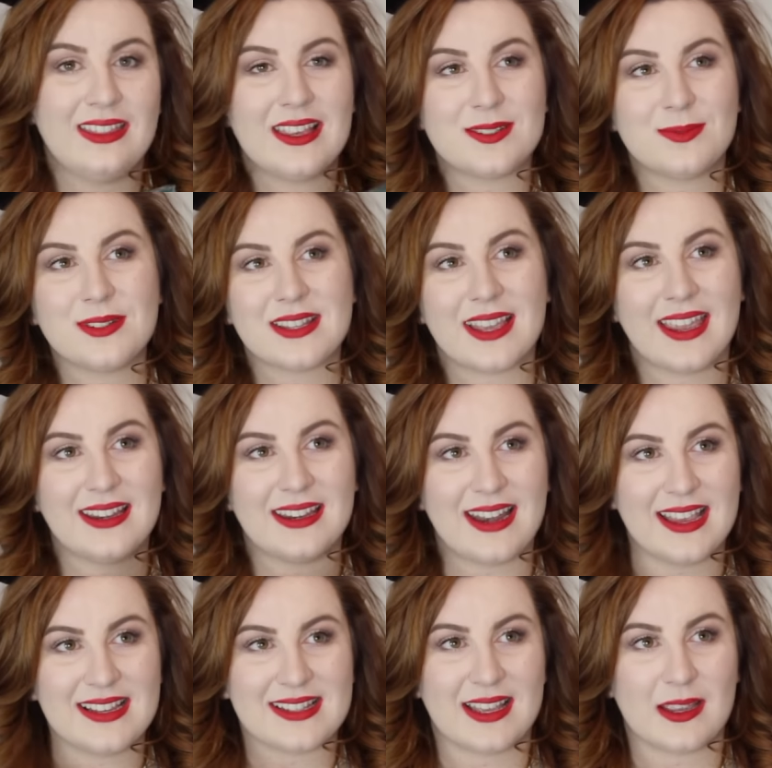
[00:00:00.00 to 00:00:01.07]
This was the kind of
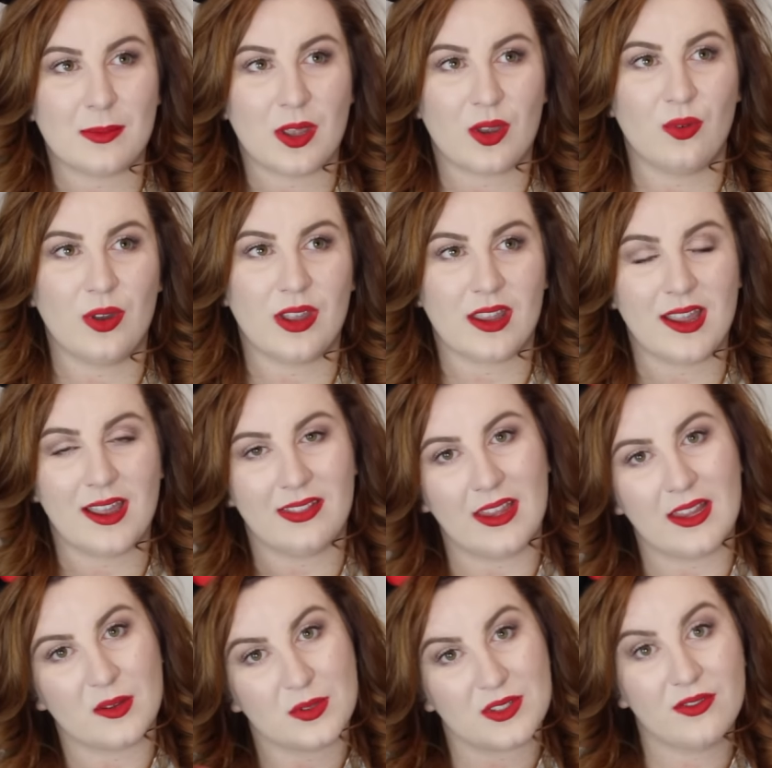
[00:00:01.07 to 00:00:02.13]
nice thing about going,
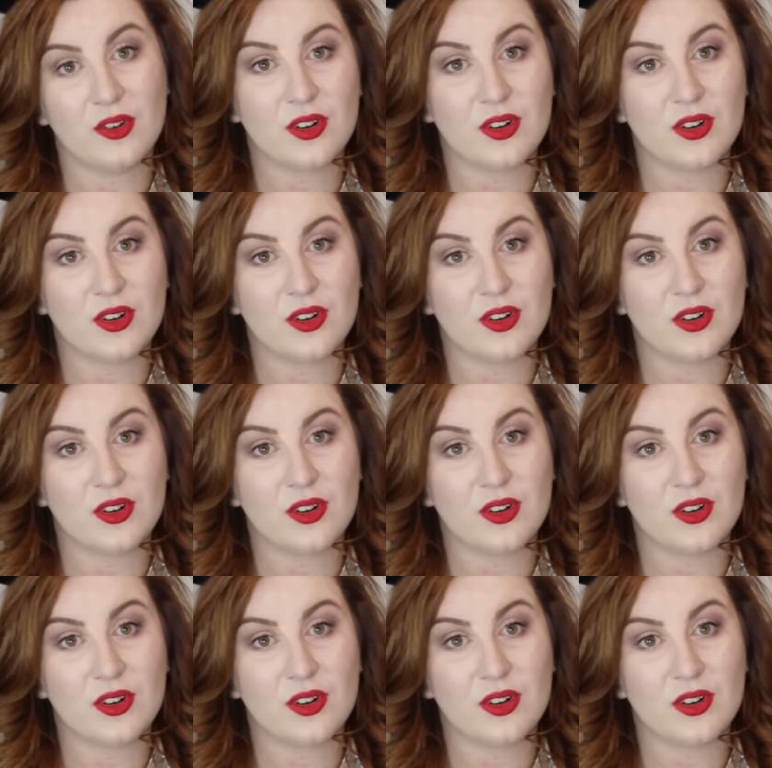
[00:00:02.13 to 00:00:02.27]
like there was